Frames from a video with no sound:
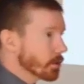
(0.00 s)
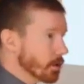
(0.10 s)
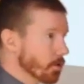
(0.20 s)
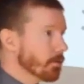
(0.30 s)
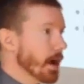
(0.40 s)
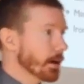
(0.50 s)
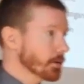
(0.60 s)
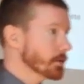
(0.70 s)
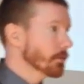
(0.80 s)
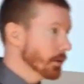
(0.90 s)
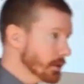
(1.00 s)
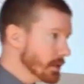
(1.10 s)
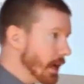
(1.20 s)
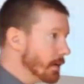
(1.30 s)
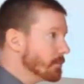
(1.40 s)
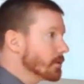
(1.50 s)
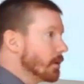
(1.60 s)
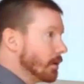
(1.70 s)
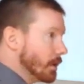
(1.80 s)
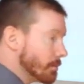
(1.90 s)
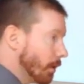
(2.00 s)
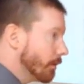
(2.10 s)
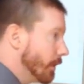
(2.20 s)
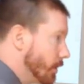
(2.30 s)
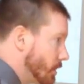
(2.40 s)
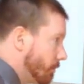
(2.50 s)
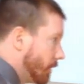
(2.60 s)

are cofactors for enzymes as part of energy